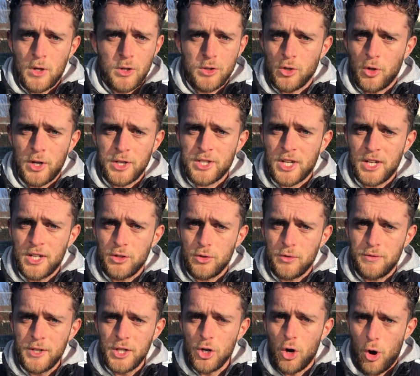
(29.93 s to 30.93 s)
So let's get into the
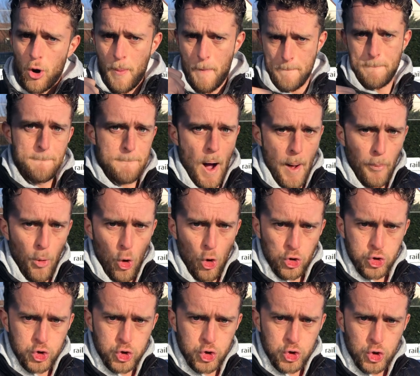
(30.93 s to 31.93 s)
video.
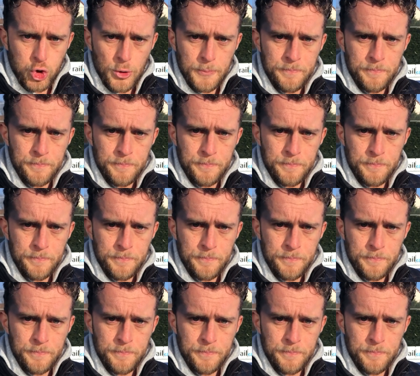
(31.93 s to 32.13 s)
Vamos!